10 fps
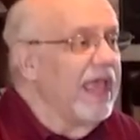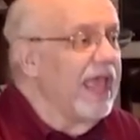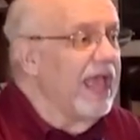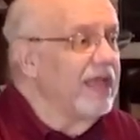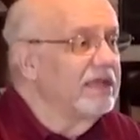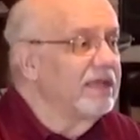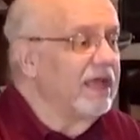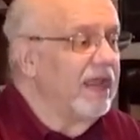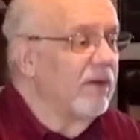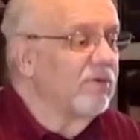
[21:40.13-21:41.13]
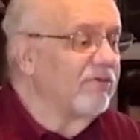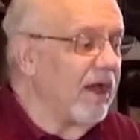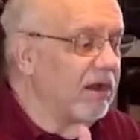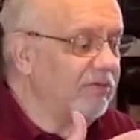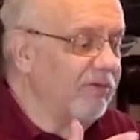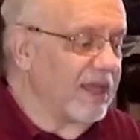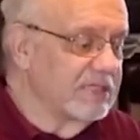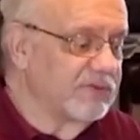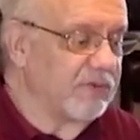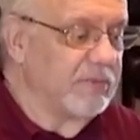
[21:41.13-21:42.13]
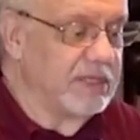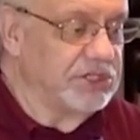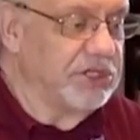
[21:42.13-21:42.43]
And a number of artifacts from the